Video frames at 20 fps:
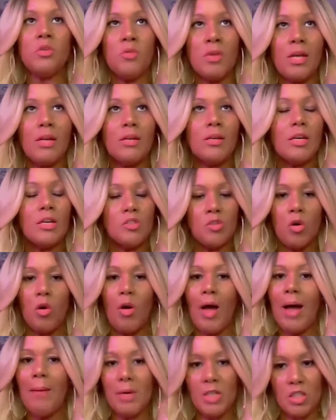can
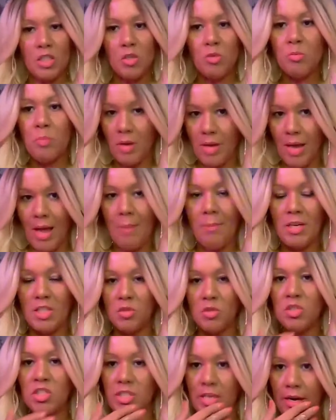control how much
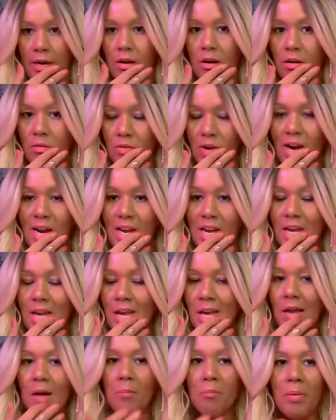you share, right?
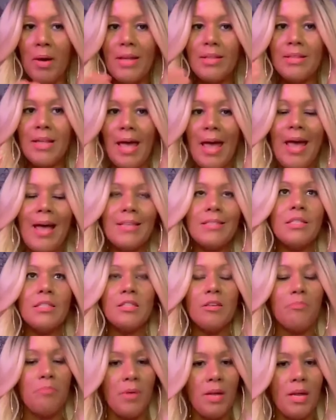But the
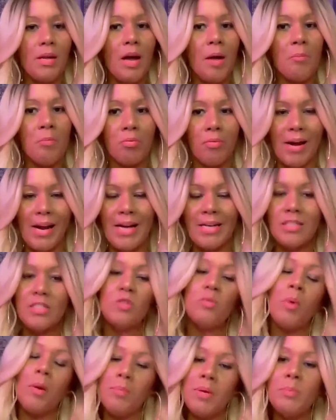essence of being a brand is
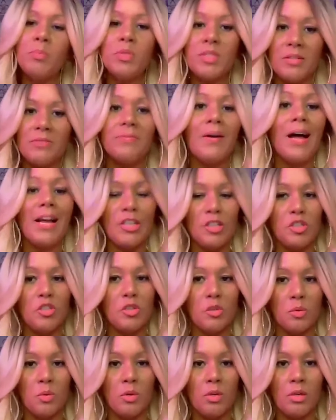you want people to find
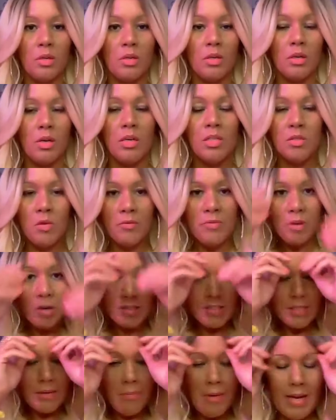you. So if you're
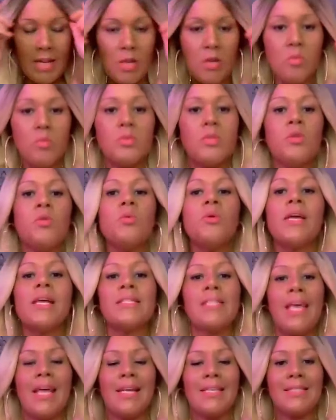somebody who
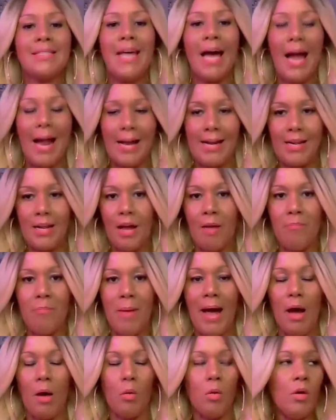gets anxiety
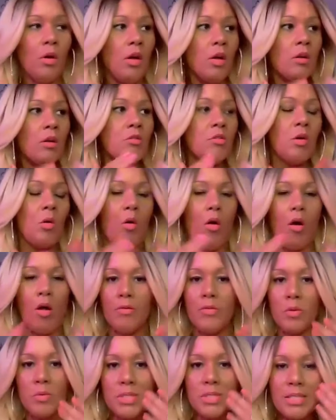about, you know,
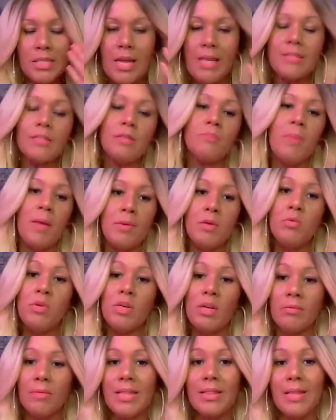all those things, then maybe you
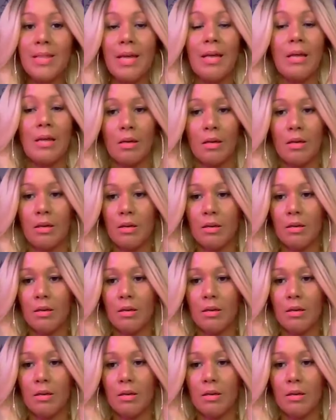need to rethink